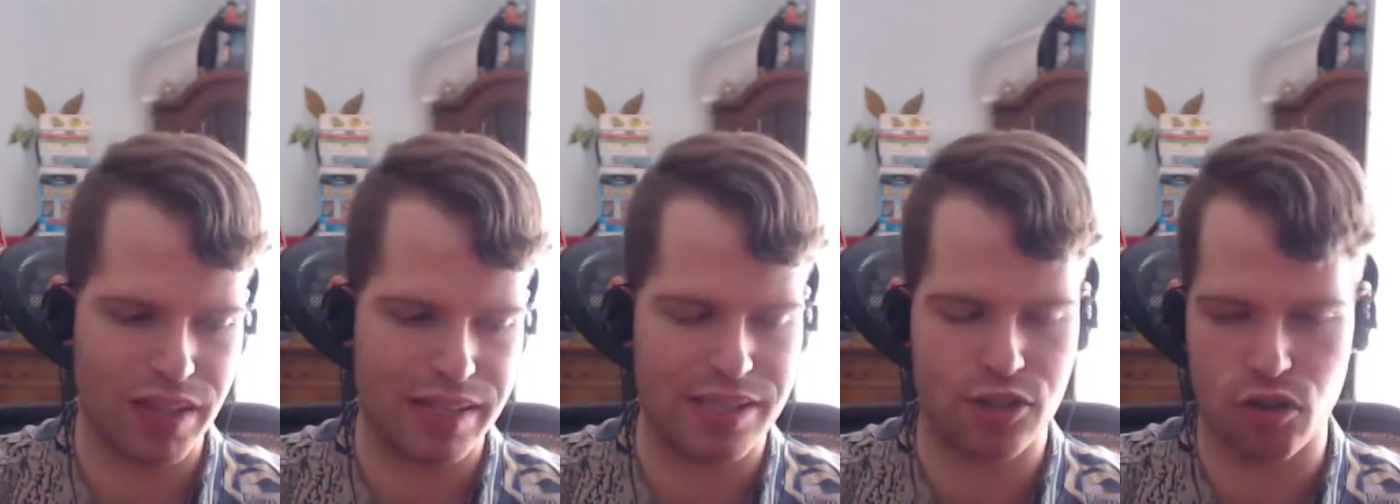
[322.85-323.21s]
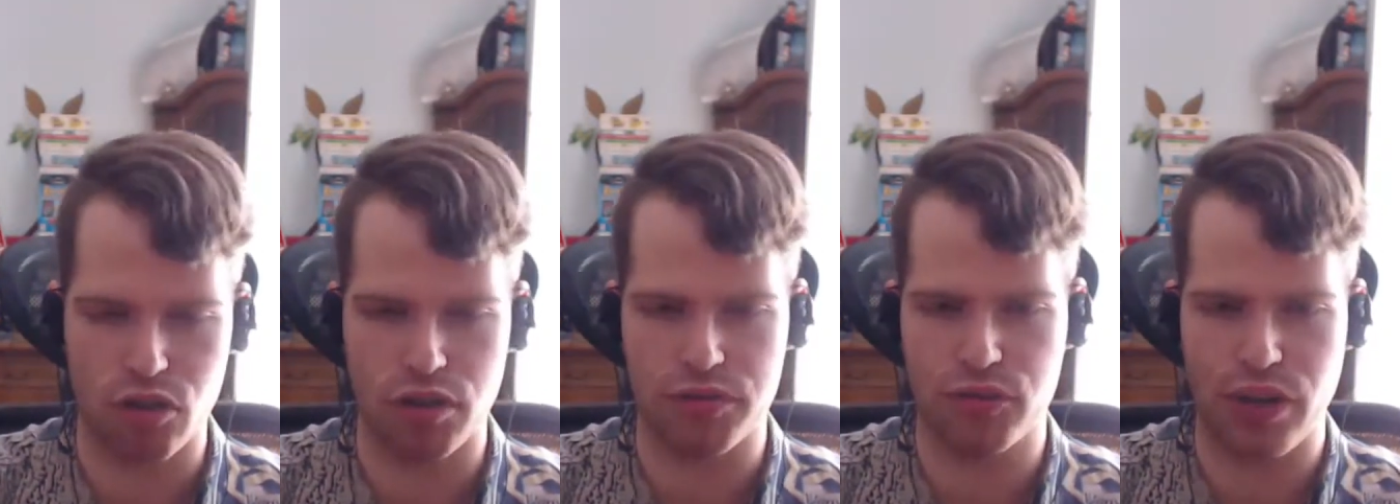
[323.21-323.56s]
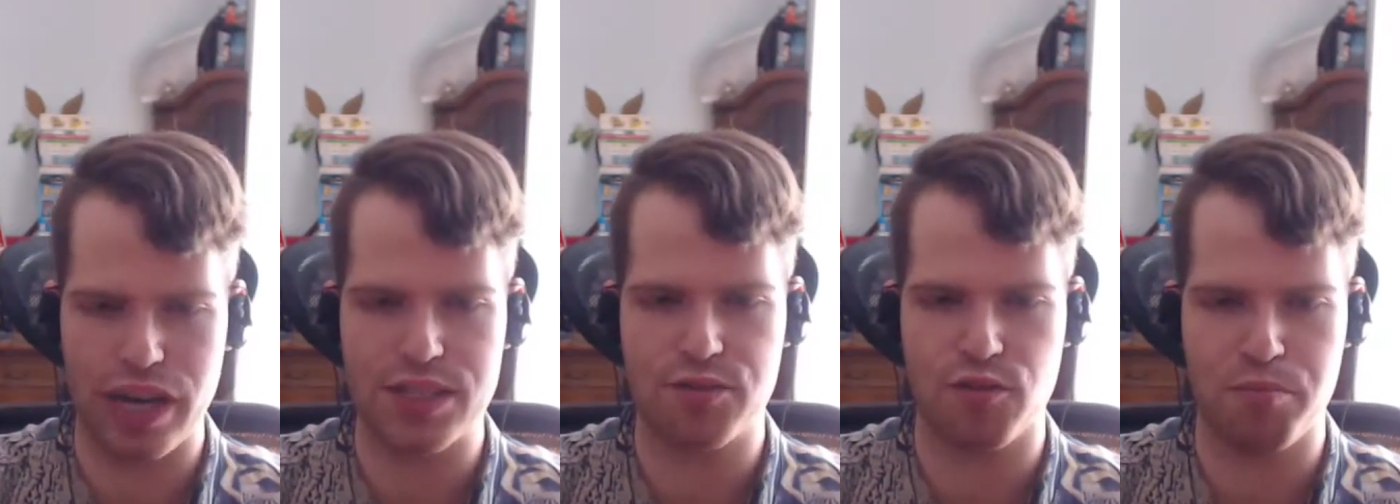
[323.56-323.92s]
sort of
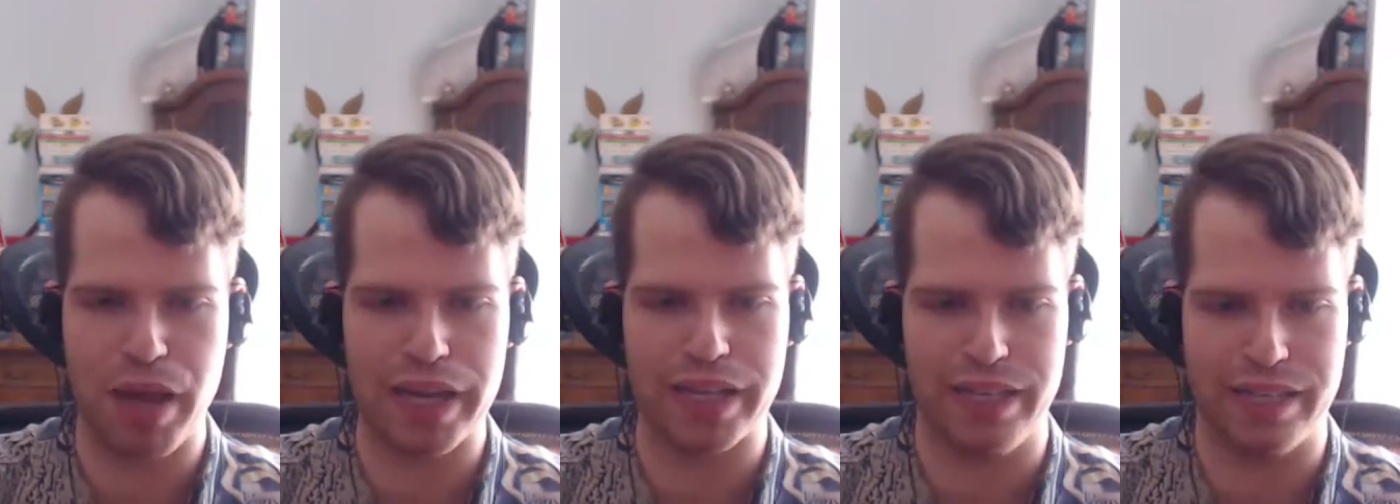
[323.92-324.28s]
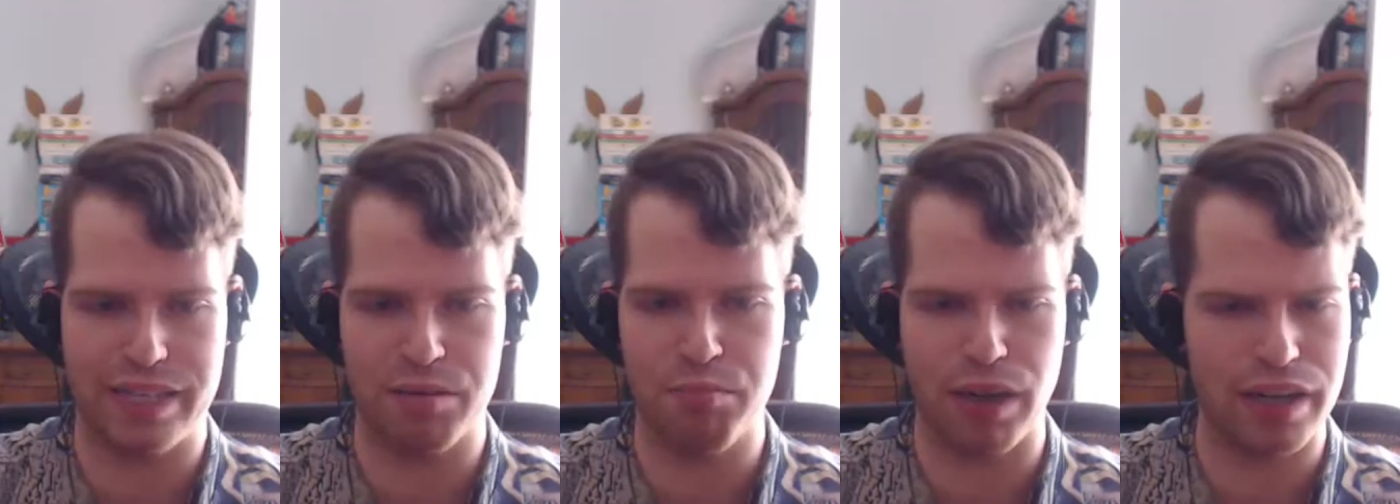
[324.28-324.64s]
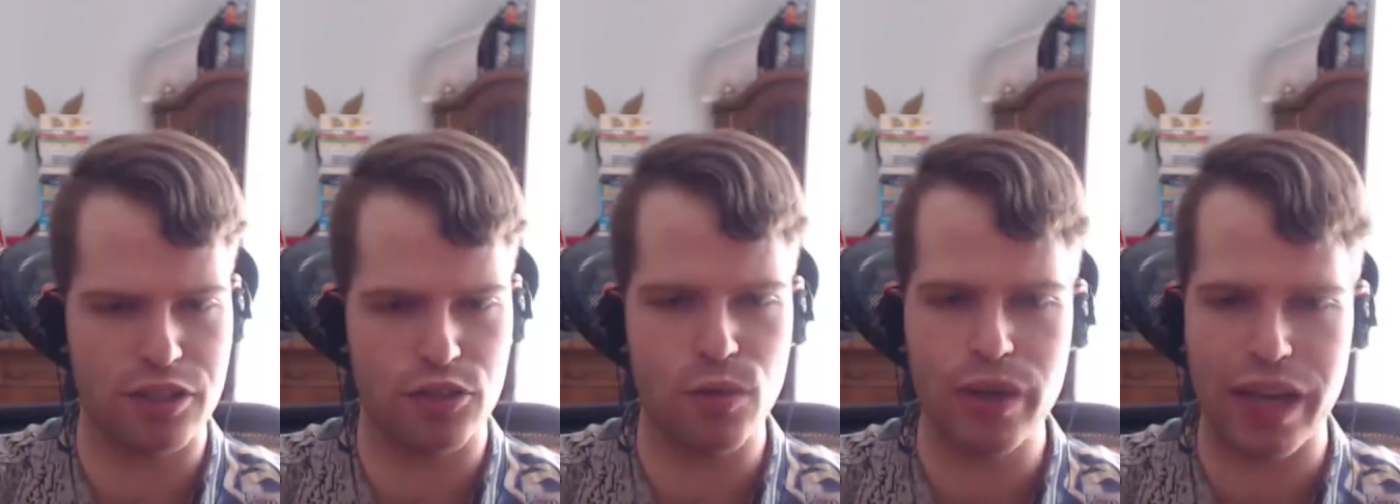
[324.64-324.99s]
transfer mechanism,
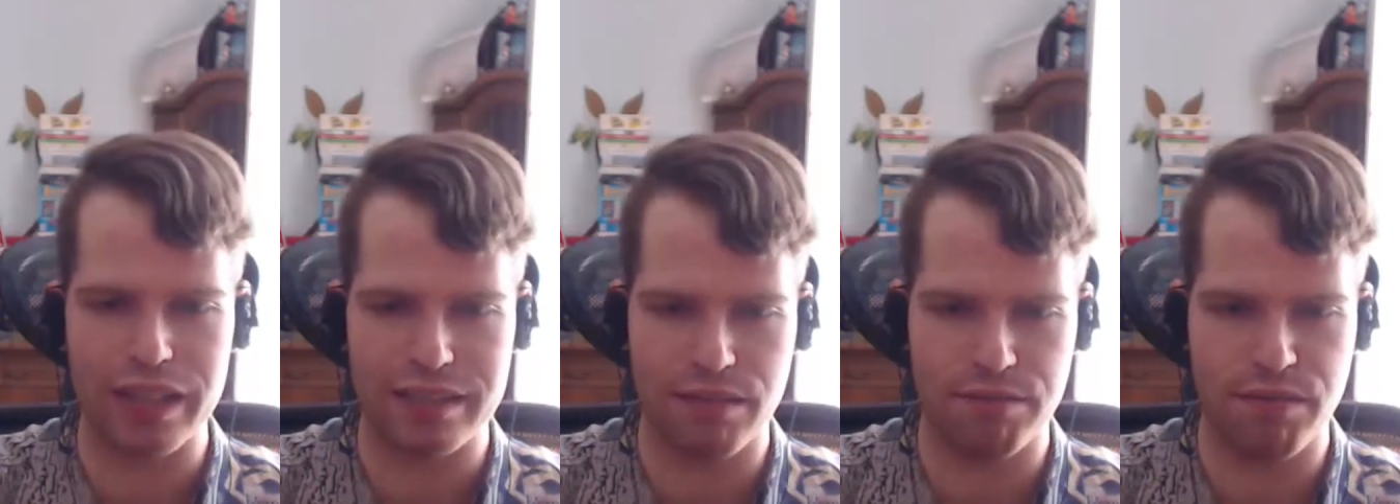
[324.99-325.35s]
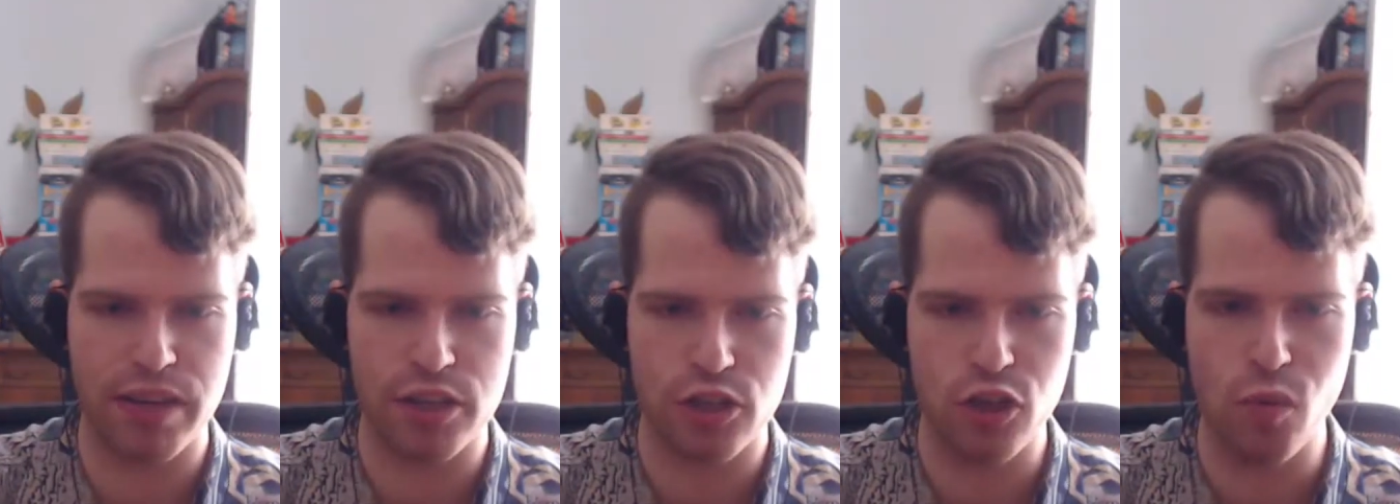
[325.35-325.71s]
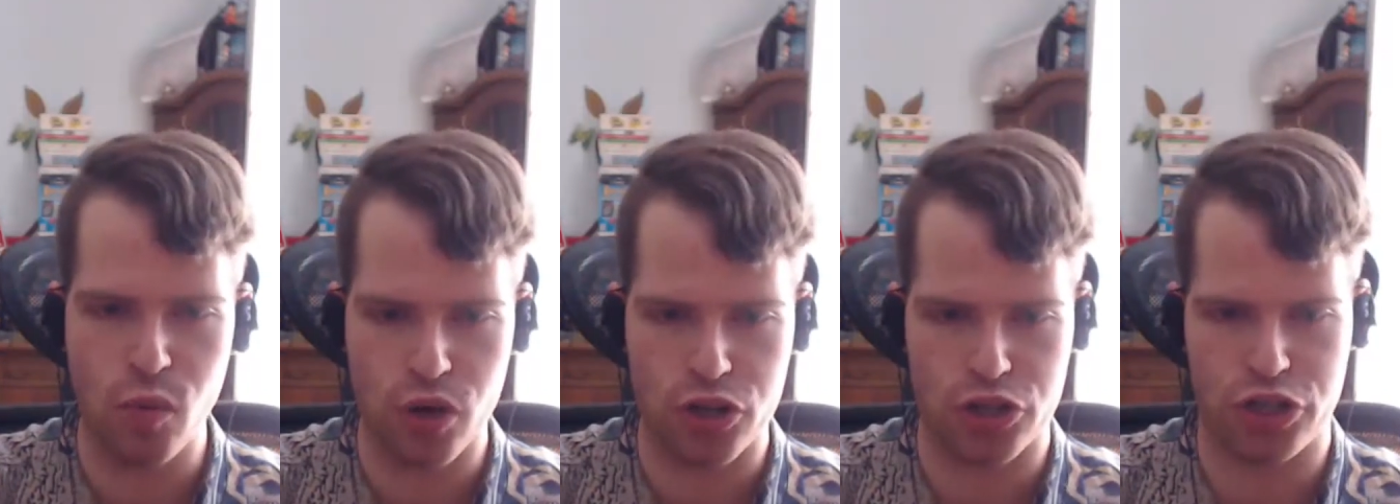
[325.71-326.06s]
but you get the Wii U
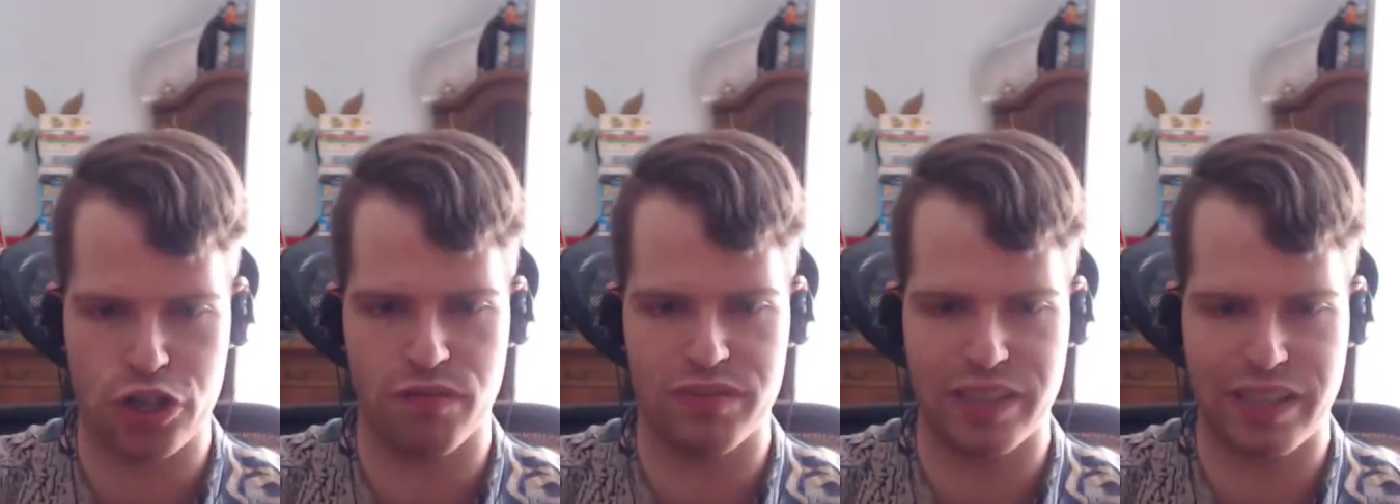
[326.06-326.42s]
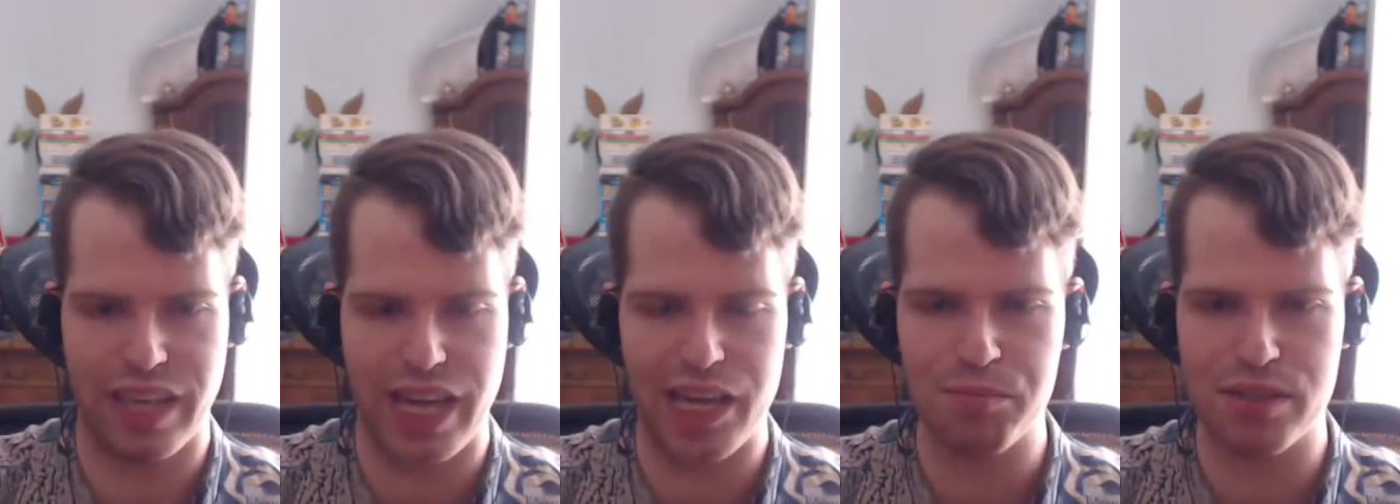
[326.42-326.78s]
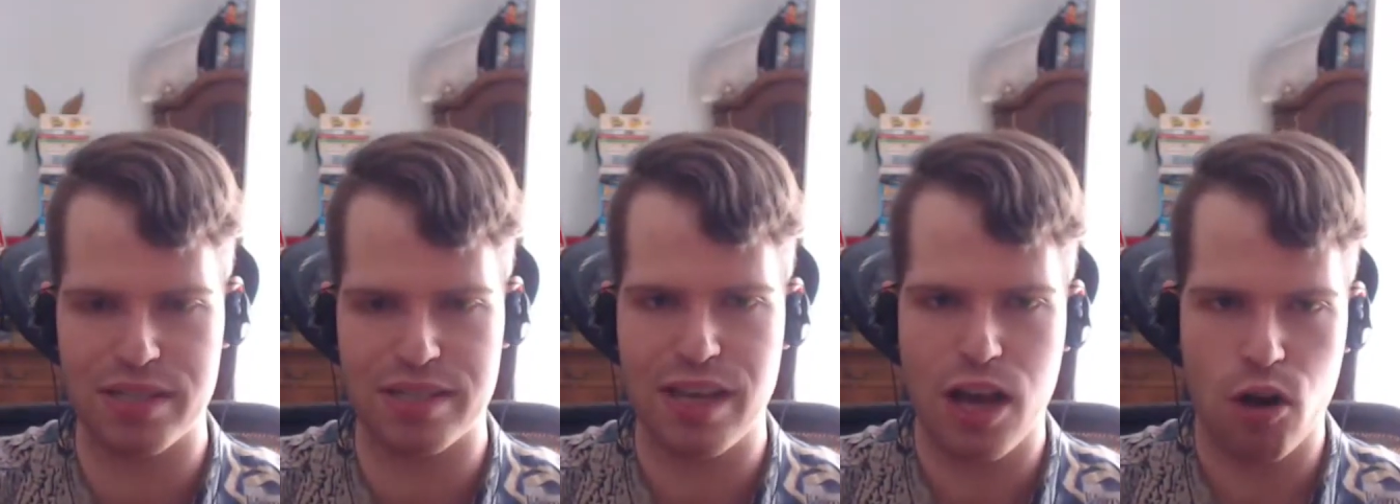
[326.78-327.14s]
version of the
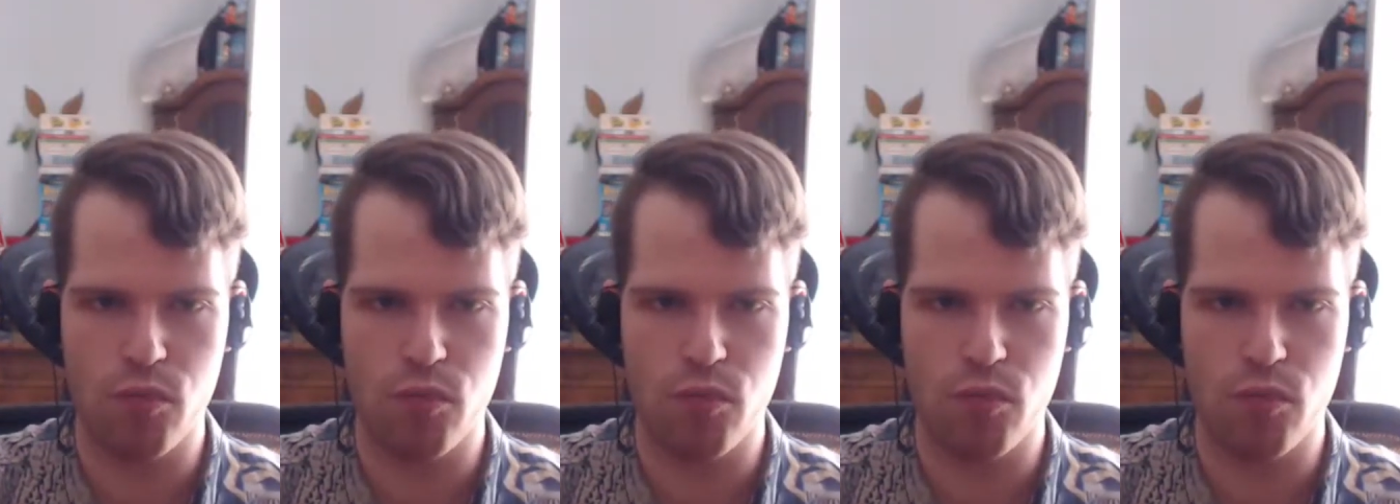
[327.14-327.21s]
games